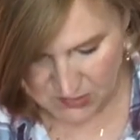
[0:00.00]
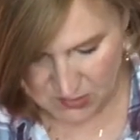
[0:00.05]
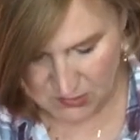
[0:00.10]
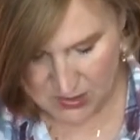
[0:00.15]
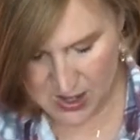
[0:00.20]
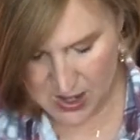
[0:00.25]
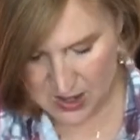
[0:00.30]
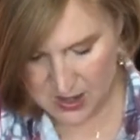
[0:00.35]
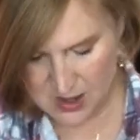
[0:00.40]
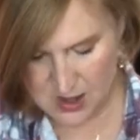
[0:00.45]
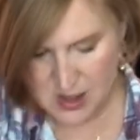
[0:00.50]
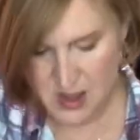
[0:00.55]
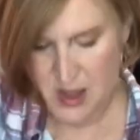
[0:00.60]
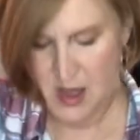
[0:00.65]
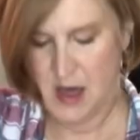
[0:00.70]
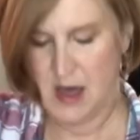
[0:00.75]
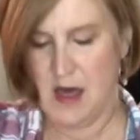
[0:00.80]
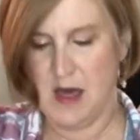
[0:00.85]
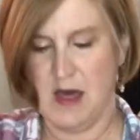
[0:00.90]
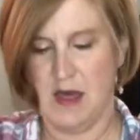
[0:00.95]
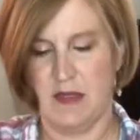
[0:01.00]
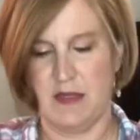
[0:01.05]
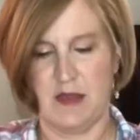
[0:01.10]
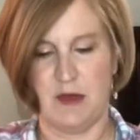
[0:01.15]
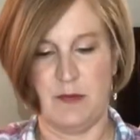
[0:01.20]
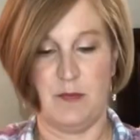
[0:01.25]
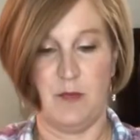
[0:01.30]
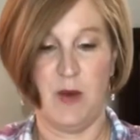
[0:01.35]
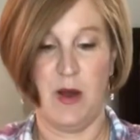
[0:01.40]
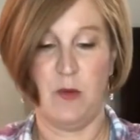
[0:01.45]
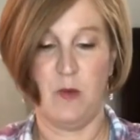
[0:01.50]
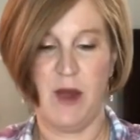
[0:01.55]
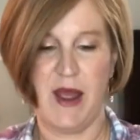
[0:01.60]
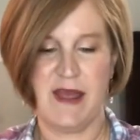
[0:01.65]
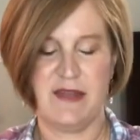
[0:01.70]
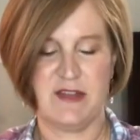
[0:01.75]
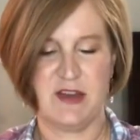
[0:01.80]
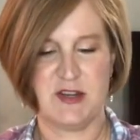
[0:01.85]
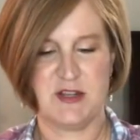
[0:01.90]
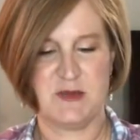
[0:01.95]
Okay, but
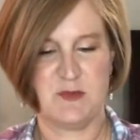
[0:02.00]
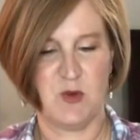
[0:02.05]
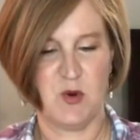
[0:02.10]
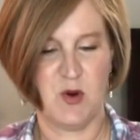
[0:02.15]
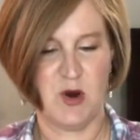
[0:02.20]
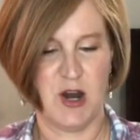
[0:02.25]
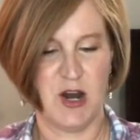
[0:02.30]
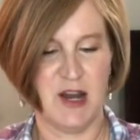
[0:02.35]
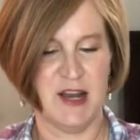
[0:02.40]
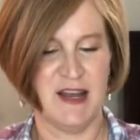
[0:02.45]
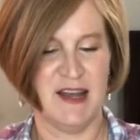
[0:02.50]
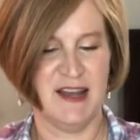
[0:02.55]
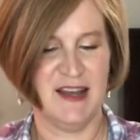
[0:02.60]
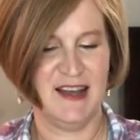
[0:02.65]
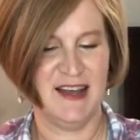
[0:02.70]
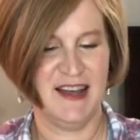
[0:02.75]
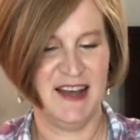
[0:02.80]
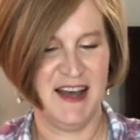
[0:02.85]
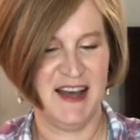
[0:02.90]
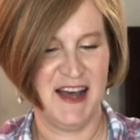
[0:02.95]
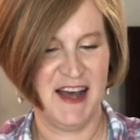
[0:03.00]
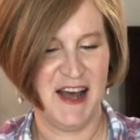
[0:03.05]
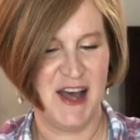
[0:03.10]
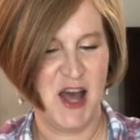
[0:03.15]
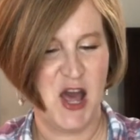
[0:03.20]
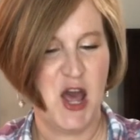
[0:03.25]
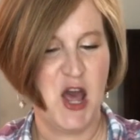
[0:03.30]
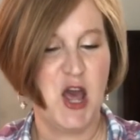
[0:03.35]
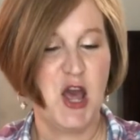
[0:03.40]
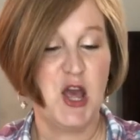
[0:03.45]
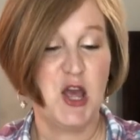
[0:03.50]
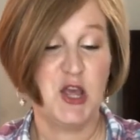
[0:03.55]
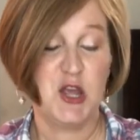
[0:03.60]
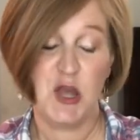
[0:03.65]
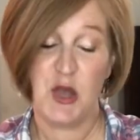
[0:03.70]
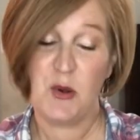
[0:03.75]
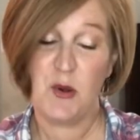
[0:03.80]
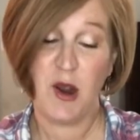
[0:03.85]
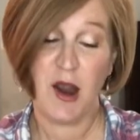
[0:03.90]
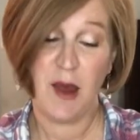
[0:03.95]
wait, there's more.
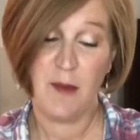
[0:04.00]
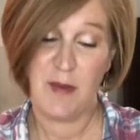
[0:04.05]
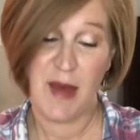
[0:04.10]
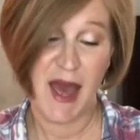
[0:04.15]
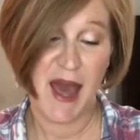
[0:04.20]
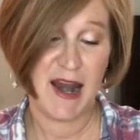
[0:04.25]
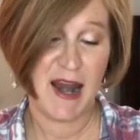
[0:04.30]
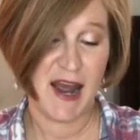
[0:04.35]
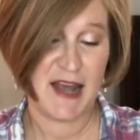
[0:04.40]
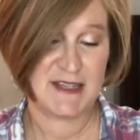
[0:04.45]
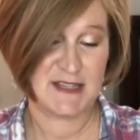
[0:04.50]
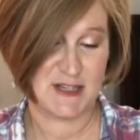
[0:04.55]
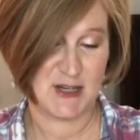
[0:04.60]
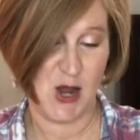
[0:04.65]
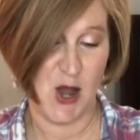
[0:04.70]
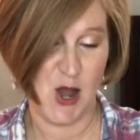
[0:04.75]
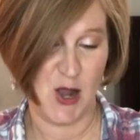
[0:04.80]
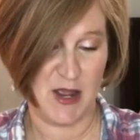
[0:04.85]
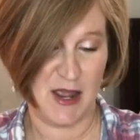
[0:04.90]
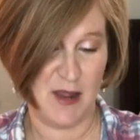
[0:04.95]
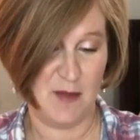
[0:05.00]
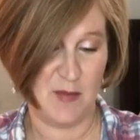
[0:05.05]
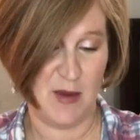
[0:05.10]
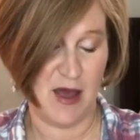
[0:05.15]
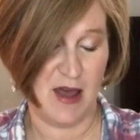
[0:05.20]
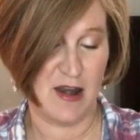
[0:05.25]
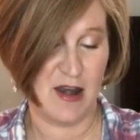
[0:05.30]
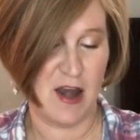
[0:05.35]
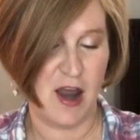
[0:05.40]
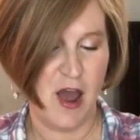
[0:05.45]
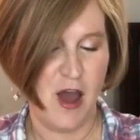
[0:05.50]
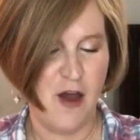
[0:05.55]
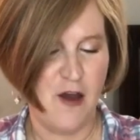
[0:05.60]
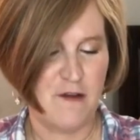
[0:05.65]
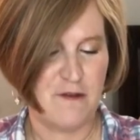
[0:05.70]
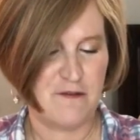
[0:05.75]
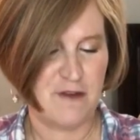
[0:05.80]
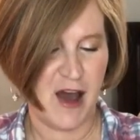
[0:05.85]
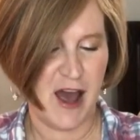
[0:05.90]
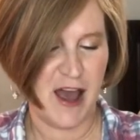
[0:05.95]
You are a badass talking button.
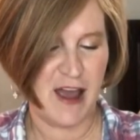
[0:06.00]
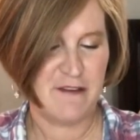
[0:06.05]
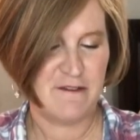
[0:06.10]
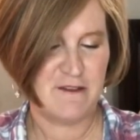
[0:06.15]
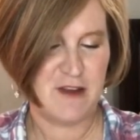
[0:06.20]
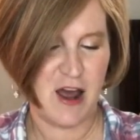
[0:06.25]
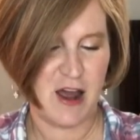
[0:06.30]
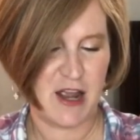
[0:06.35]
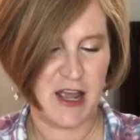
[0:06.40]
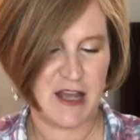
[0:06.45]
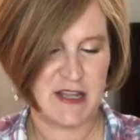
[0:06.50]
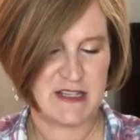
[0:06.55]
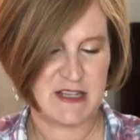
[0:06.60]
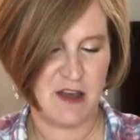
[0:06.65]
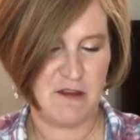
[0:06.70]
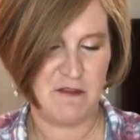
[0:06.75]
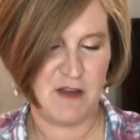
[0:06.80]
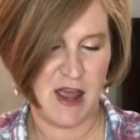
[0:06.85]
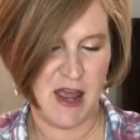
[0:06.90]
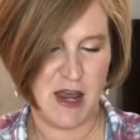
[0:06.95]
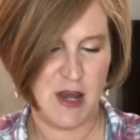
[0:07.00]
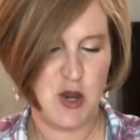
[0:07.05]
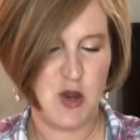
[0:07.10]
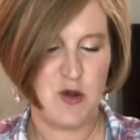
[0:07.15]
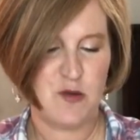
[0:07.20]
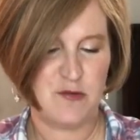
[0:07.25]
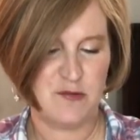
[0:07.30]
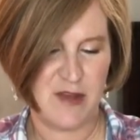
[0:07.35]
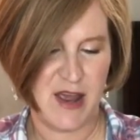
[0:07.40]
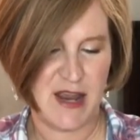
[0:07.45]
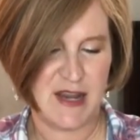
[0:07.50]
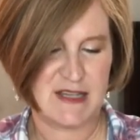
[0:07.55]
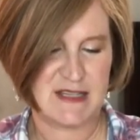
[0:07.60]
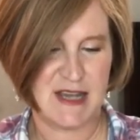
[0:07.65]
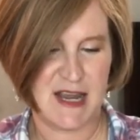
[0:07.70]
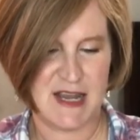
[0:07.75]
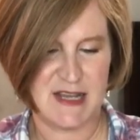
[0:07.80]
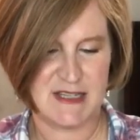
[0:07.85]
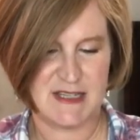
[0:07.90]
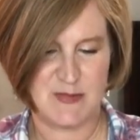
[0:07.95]
Five nuggets of
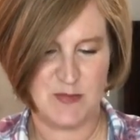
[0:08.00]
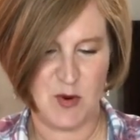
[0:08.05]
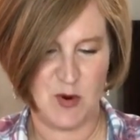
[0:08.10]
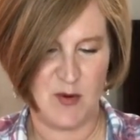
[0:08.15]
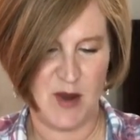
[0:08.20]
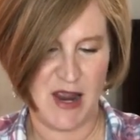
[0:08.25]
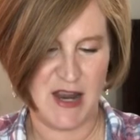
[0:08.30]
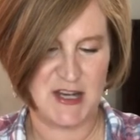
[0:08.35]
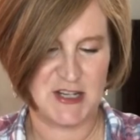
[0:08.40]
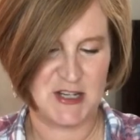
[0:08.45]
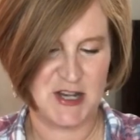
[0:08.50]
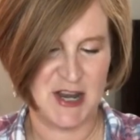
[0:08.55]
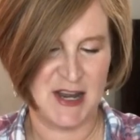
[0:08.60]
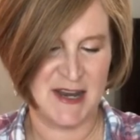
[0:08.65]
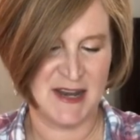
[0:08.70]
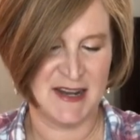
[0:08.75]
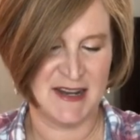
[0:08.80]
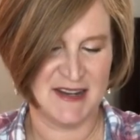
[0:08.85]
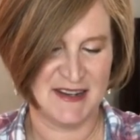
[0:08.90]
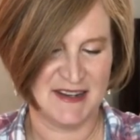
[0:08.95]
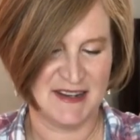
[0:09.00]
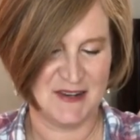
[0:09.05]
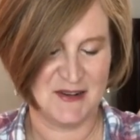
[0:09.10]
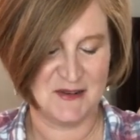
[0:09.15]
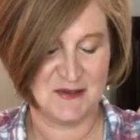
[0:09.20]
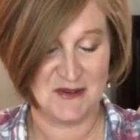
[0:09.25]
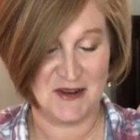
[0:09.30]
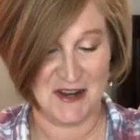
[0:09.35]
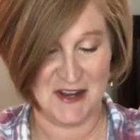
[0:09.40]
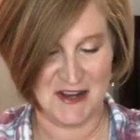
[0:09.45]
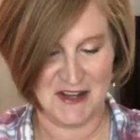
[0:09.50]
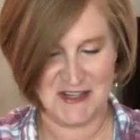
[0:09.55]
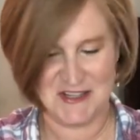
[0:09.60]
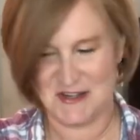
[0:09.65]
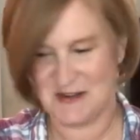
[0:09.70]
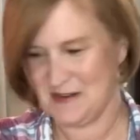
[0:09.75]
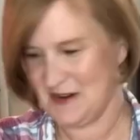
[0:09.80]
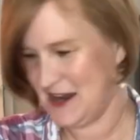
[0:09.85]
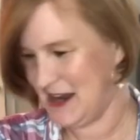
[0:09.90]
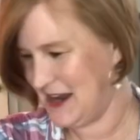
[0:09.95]
in-your-face inspiration. Oh
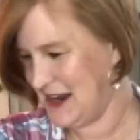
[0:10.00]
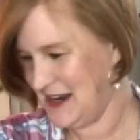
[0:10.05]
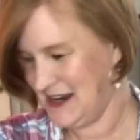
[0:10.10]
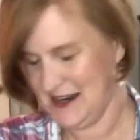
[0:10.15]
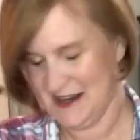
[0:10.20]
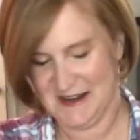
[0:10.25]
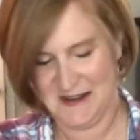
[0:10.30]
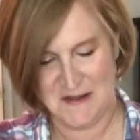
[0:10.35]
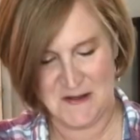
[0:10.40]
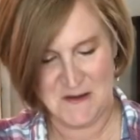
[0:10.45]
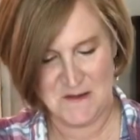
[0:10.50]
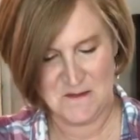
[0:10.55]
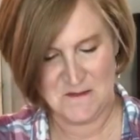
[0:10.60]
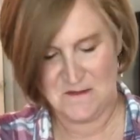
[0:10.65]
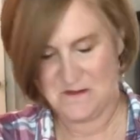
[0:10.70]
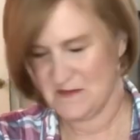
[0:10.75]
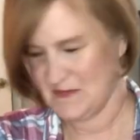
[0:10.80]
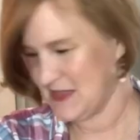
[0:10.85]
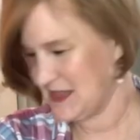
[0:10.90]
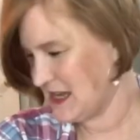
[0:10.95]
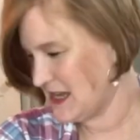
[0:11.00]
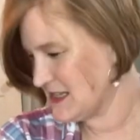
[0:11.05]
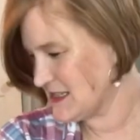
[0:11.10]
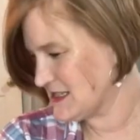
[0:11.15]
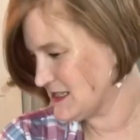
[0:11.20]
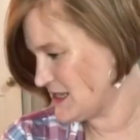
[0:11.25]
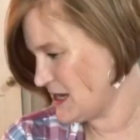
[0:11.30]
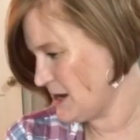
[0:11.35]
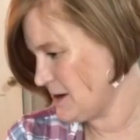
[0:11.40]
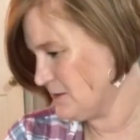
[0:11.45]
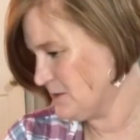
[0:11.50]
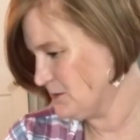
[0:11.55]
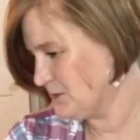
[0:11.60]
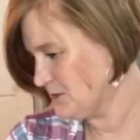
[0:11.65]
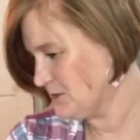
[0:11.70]
gosh, okay. Let's see.